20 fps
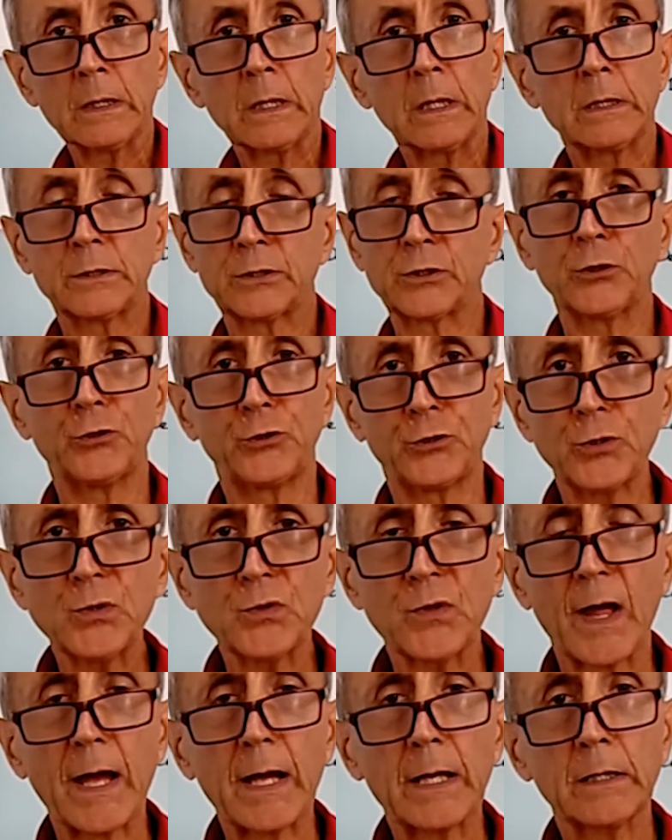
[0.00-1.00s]
To do
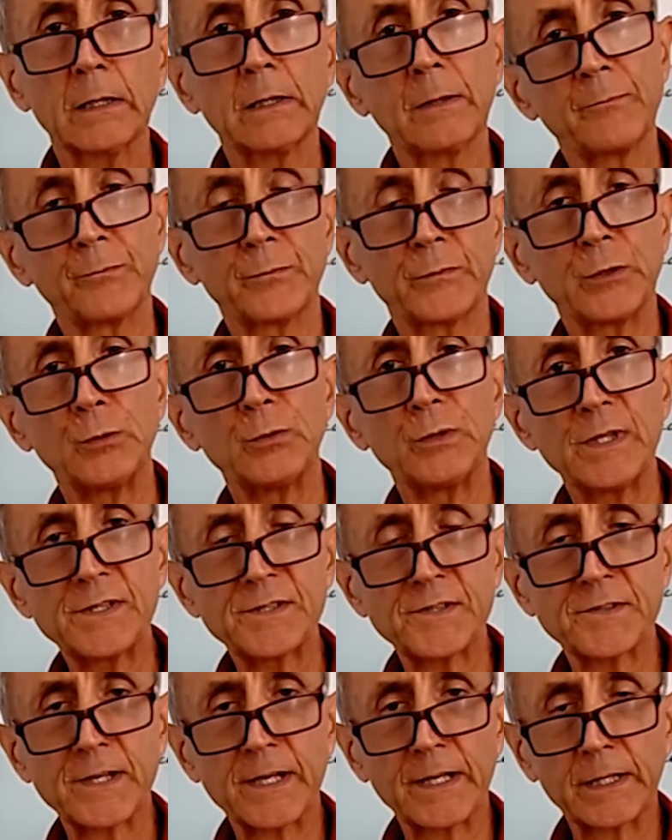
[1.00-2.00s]
that, you need to
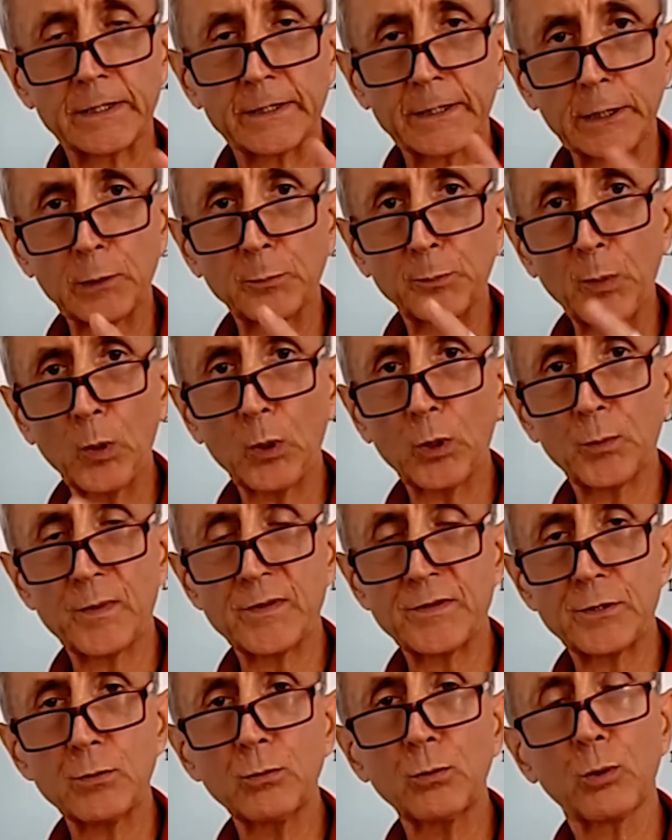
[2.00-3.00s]
take a little book with
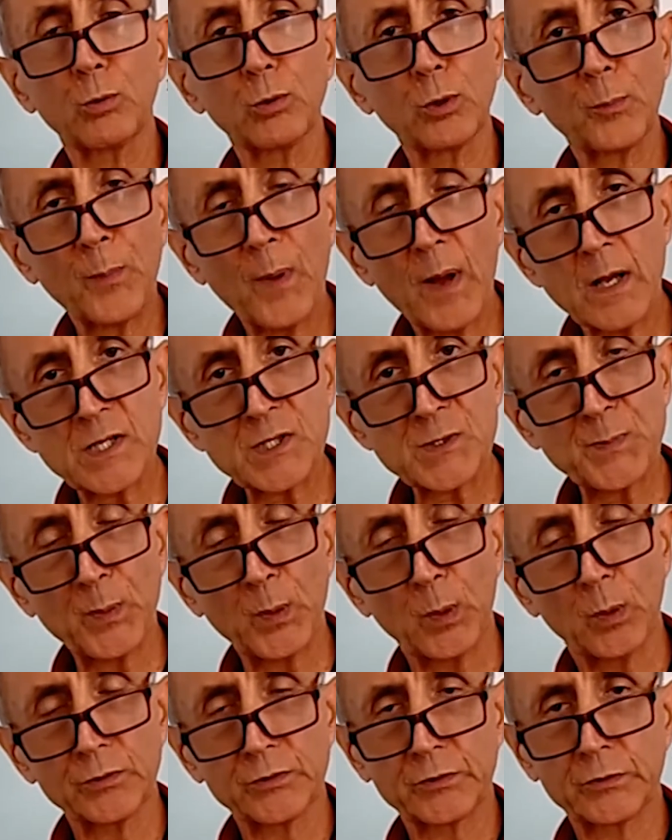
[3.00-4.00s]
you called a
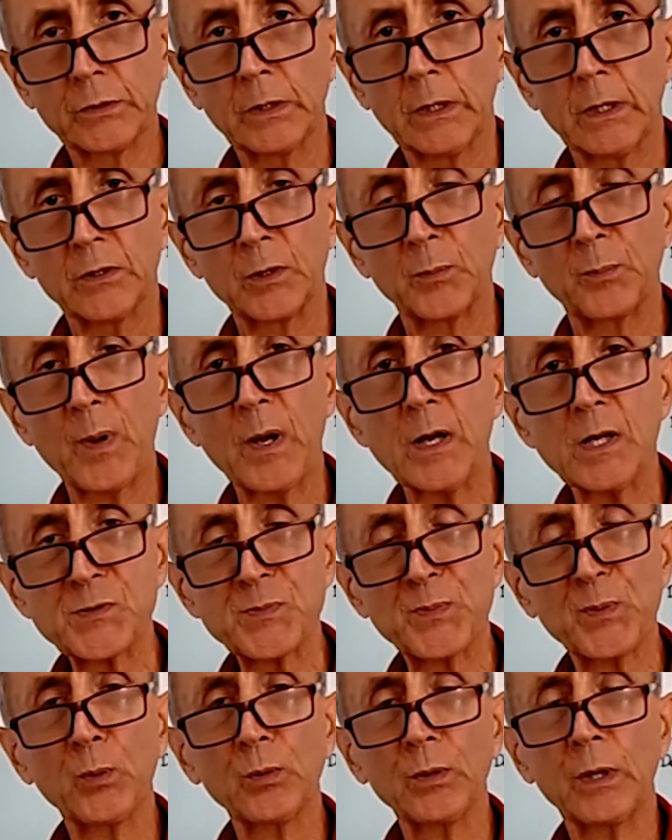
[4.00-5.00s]
passport. The
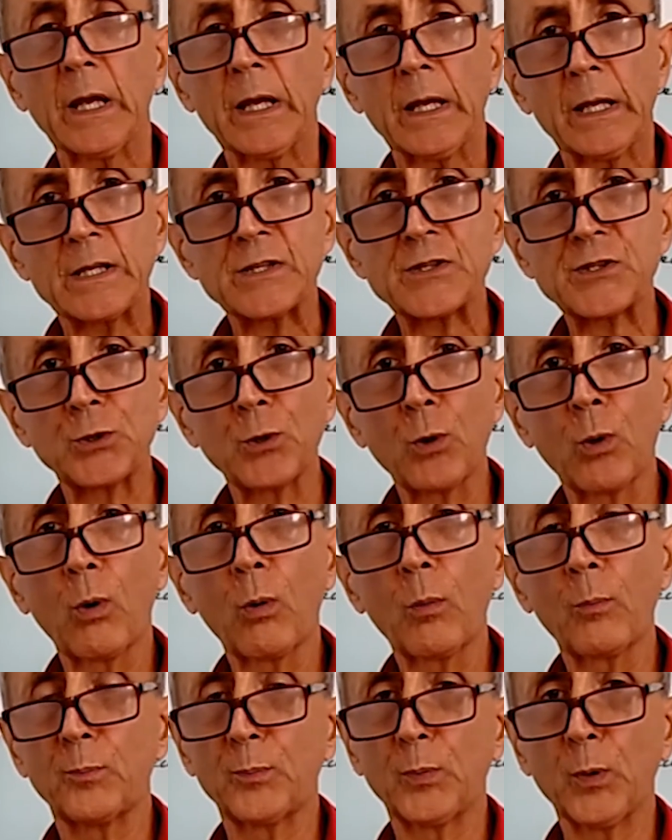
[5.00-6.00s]
passport is
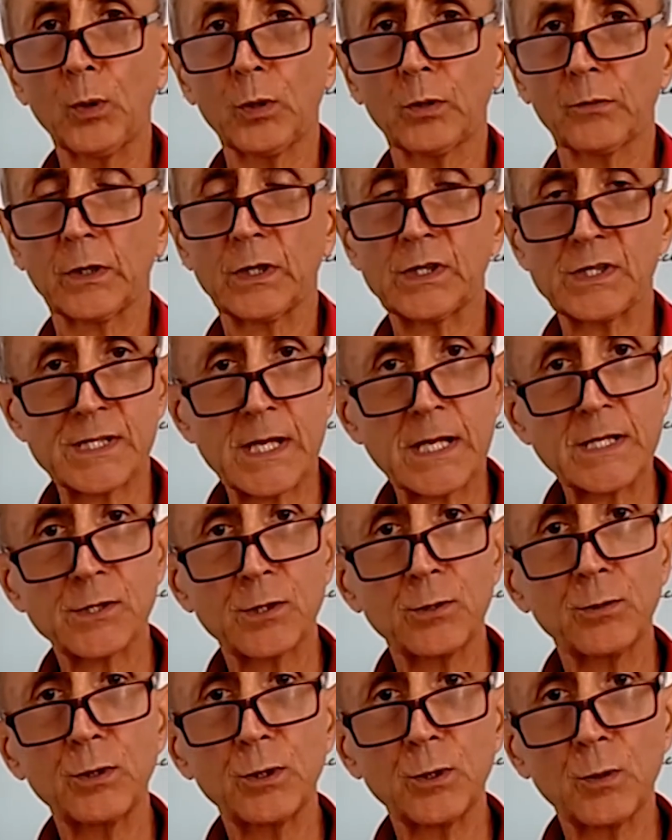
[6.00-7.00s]
your book that says who
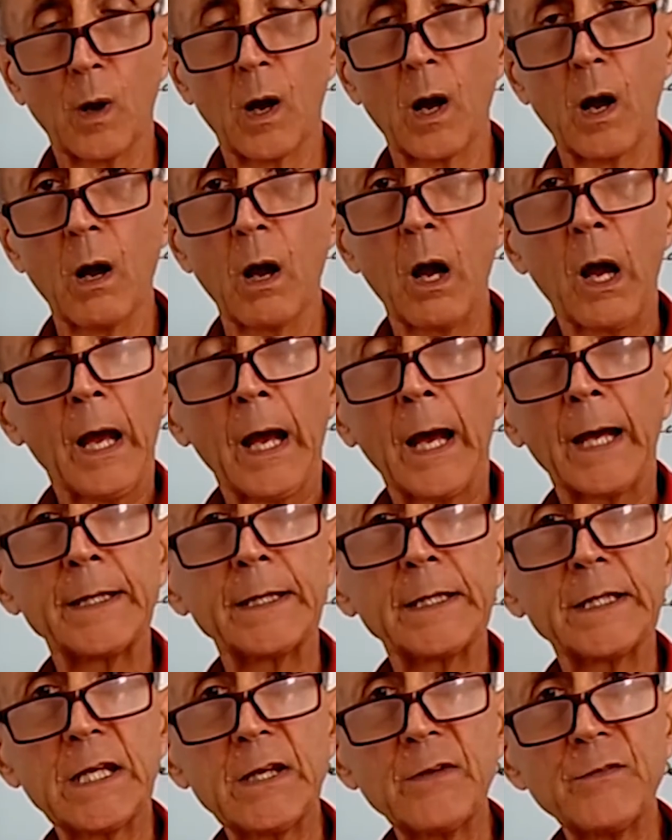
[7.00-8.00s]
you are, and it
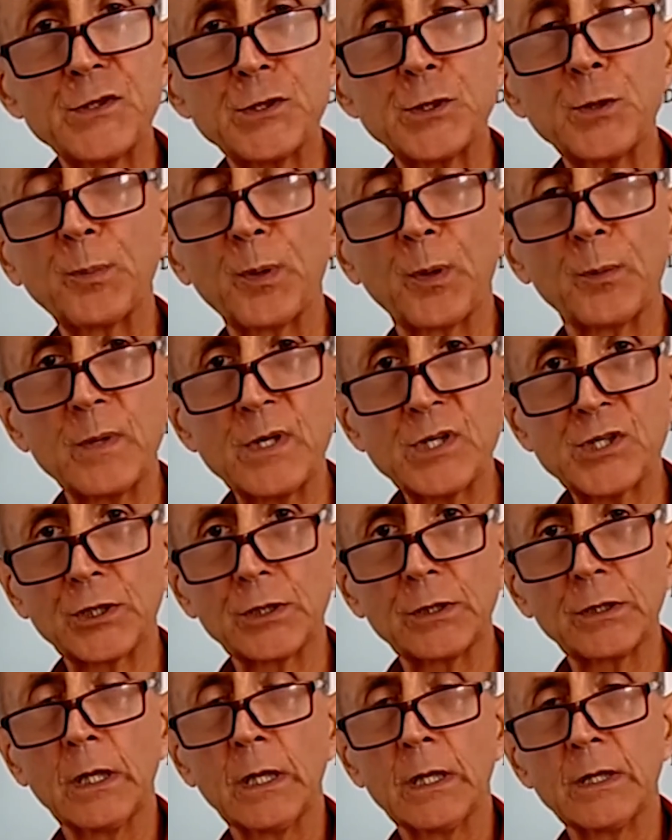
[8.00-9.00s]
gives you
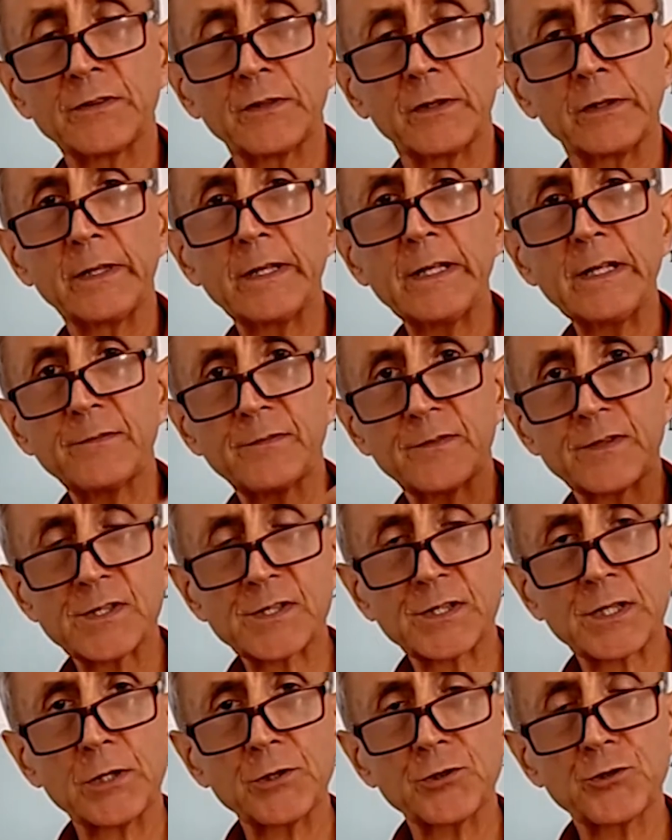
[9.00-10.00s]
permission to leave this
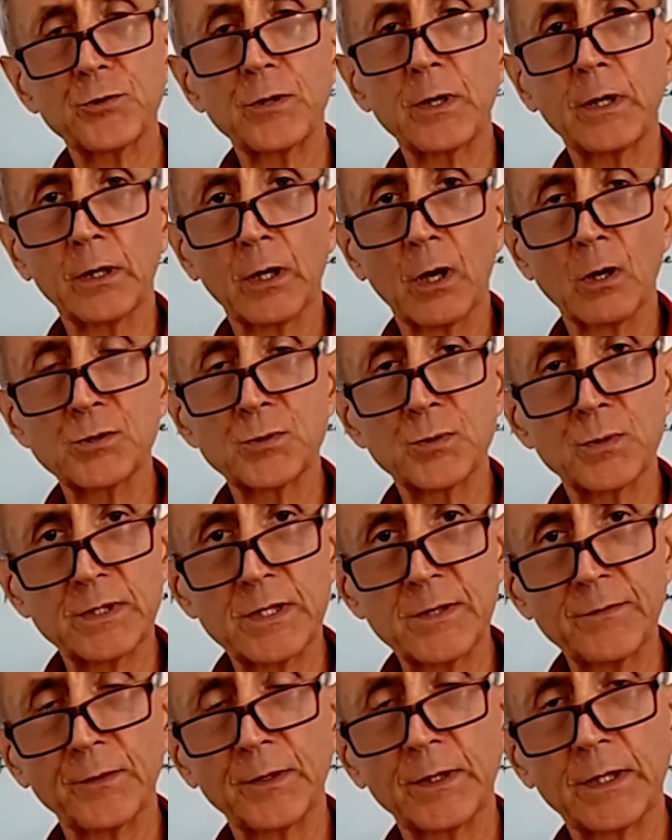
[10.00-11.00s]
country and go to a
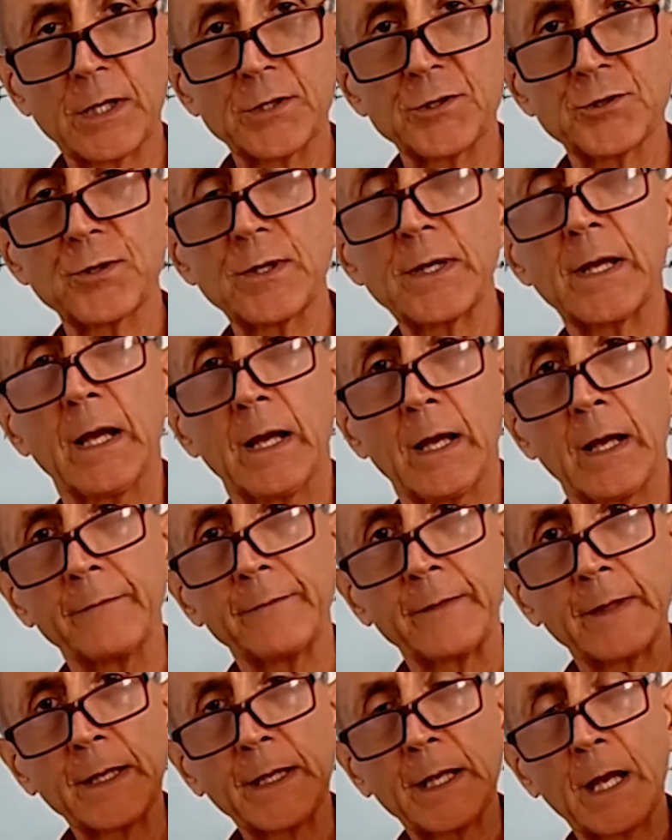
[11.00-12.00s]
different country and
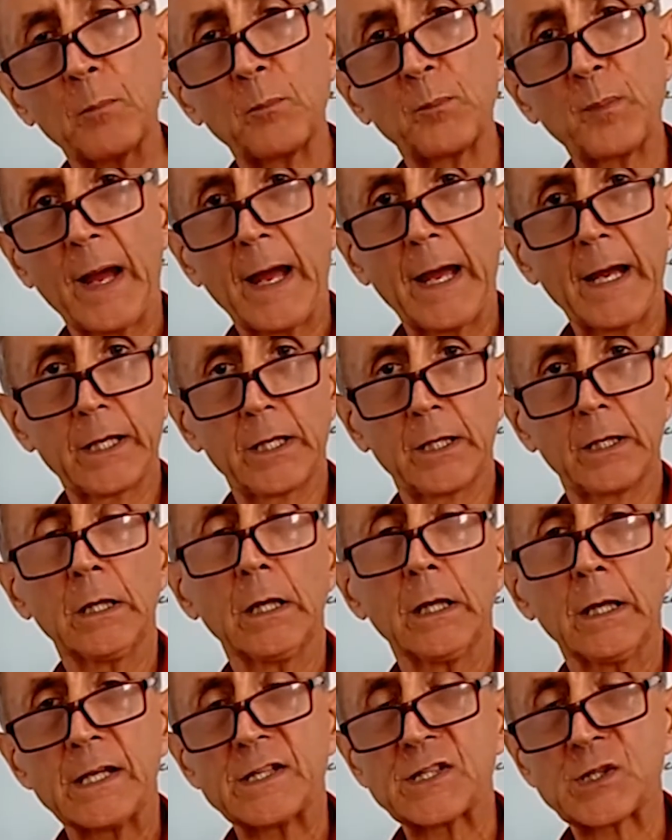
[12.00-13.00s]
then come back.
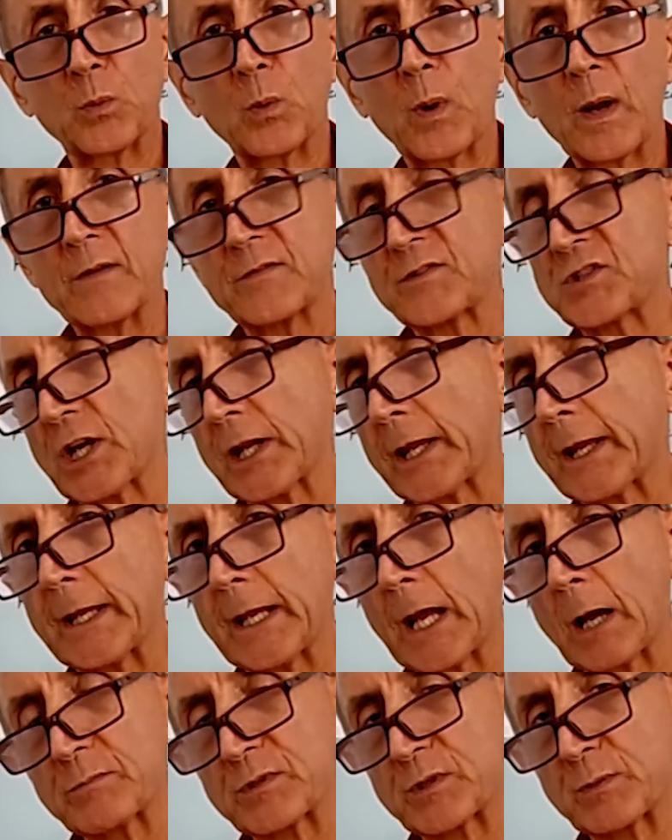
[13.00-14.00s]
It's a way of checking
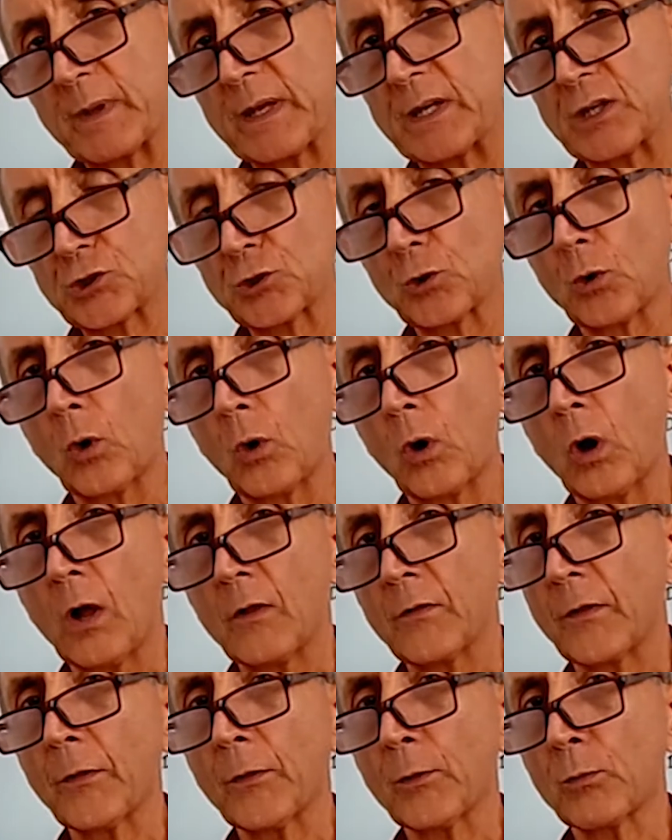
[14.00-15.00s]
up to make sure
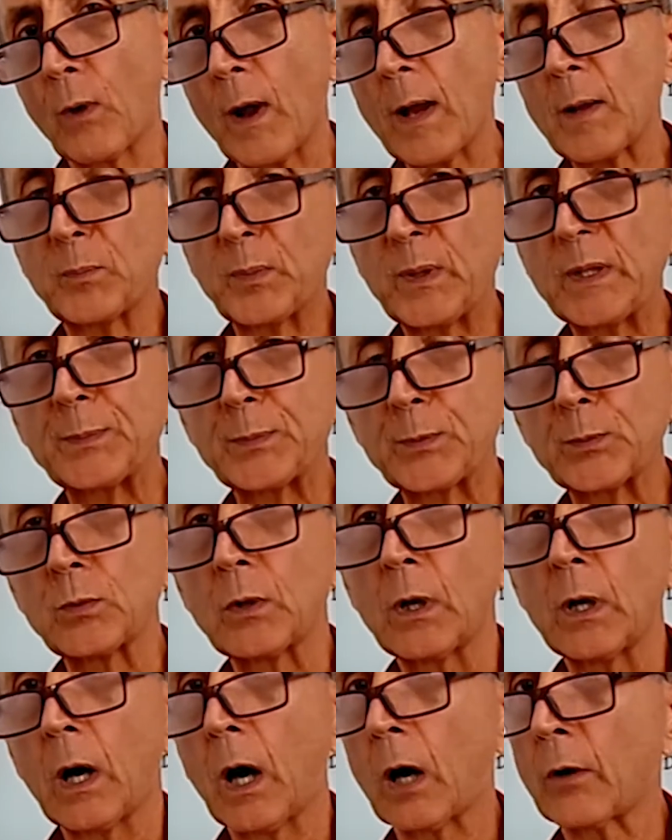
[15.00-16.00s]
that the right people
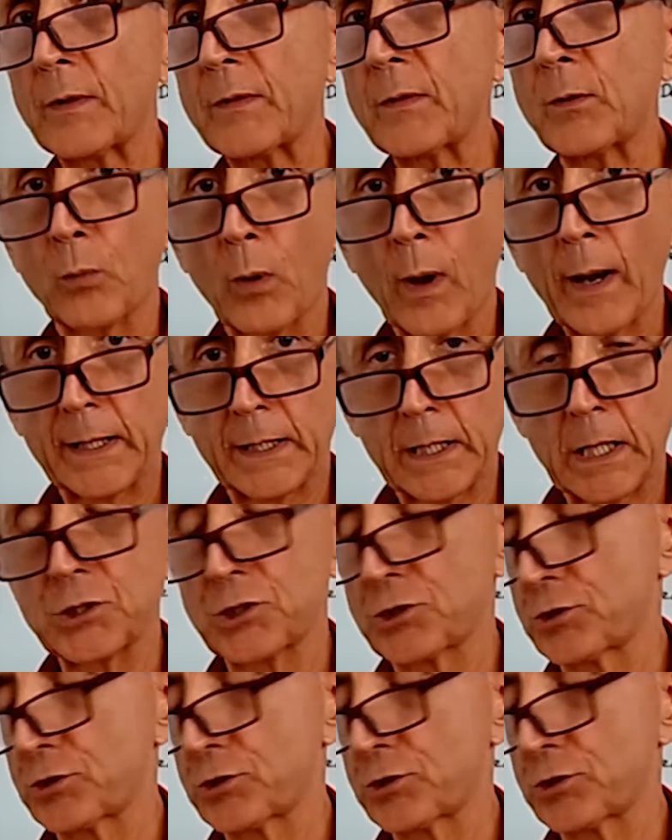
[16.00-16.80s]
are in the right country.